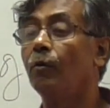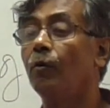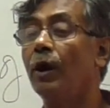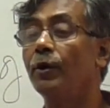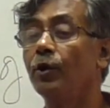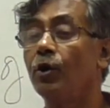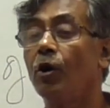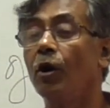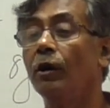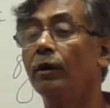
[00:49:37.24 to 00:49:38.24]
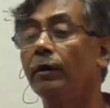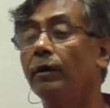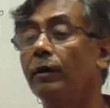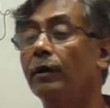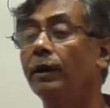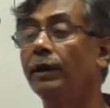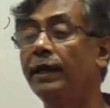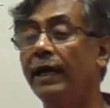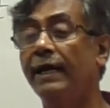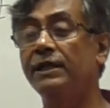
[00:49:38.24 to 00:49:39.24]
what we call a
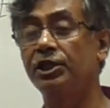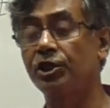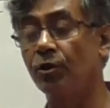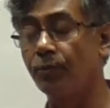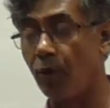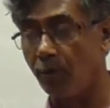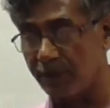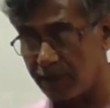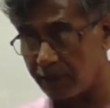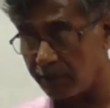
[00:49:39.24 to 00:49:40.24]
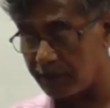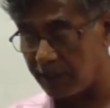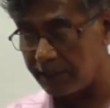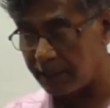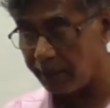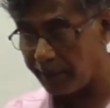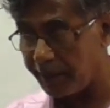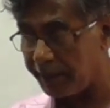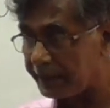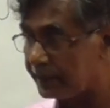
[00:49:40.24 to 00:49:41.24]
realization of promises of statistical
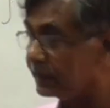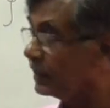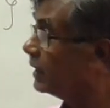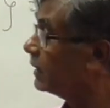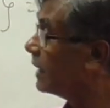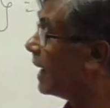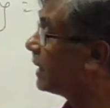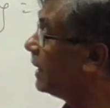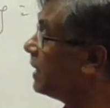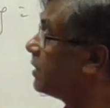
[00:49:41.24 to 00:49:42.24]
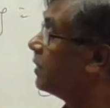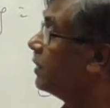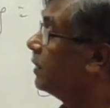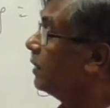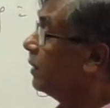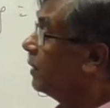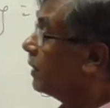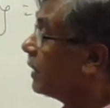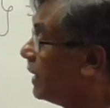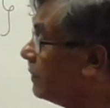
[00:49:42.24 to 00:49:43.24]
mechanics, that it
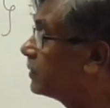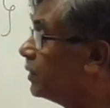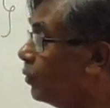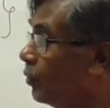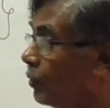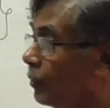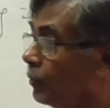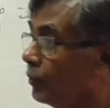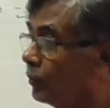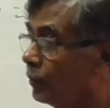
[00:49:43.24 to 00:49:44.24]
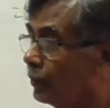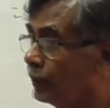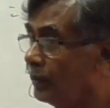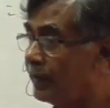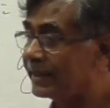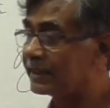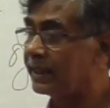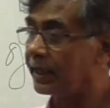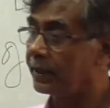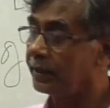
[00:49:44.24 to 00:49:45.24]
gives you the basic.